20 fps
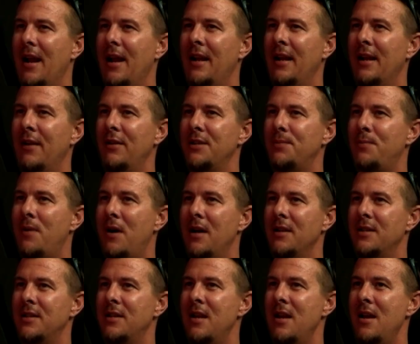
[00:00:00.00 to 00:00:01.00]
didn't get a
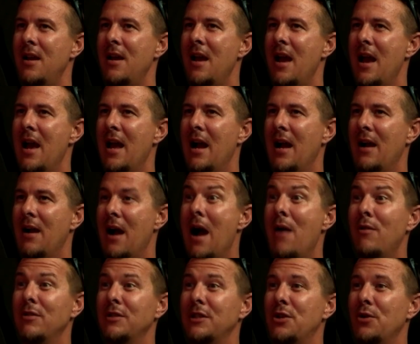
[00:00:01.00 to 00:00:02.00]
response. And I
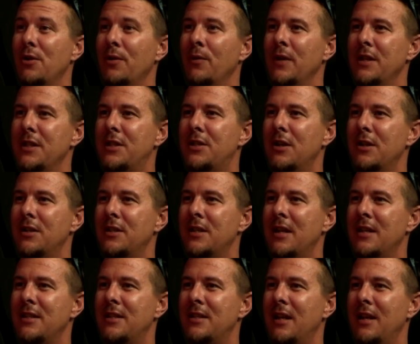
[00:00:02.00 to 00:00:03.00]
was doing research and I
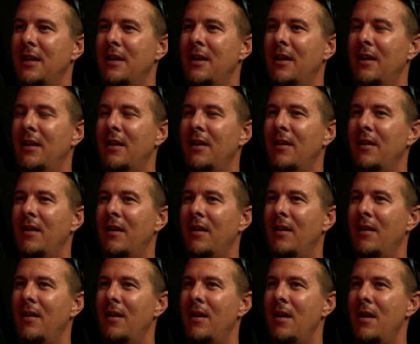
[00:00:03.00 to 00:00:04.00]
said,
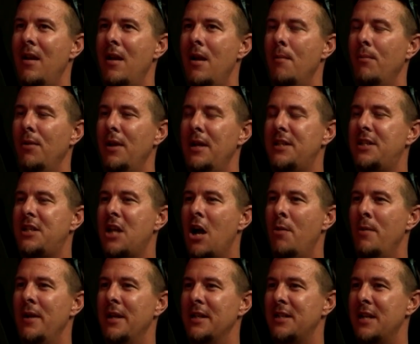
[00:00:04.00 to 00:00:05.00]
"Please tell
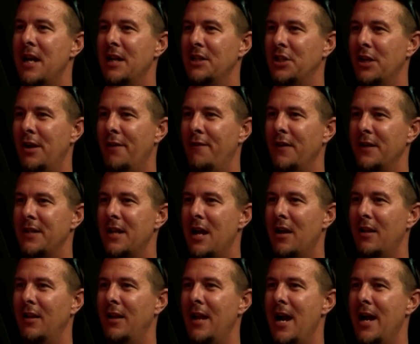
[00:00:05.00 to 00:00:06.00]
me it's not Jennifer
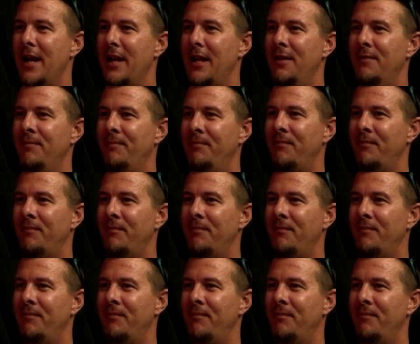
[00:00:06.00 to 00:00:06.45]
Tagliati."